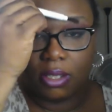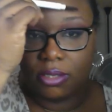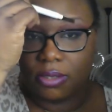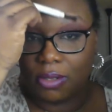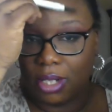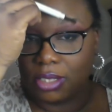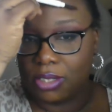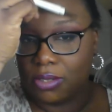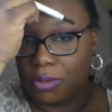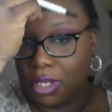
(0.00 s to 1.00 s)
So let's
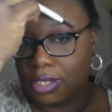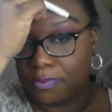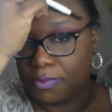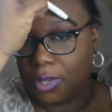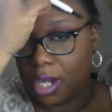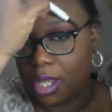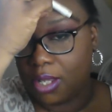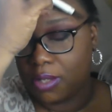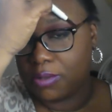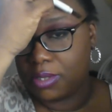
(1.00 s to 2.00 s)
do these
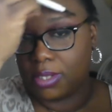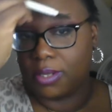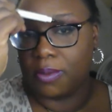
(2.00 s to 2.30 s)
brows.